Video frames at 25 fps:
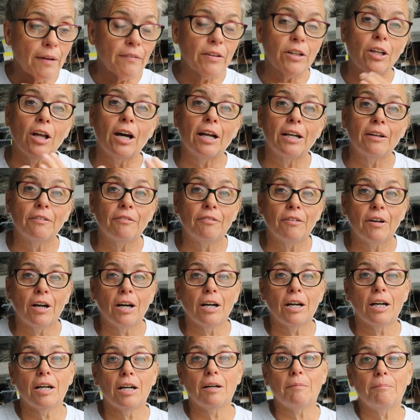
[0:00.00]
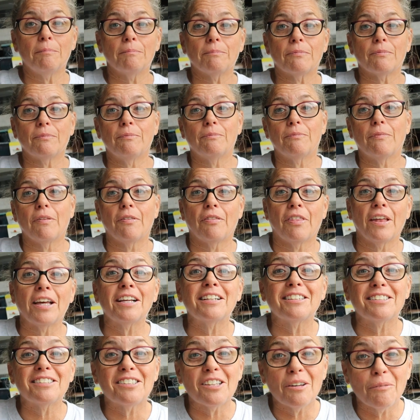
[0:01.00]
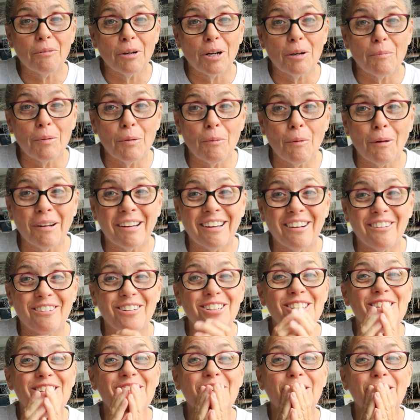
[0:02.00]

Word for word: have a lot of things that we're going to be working on.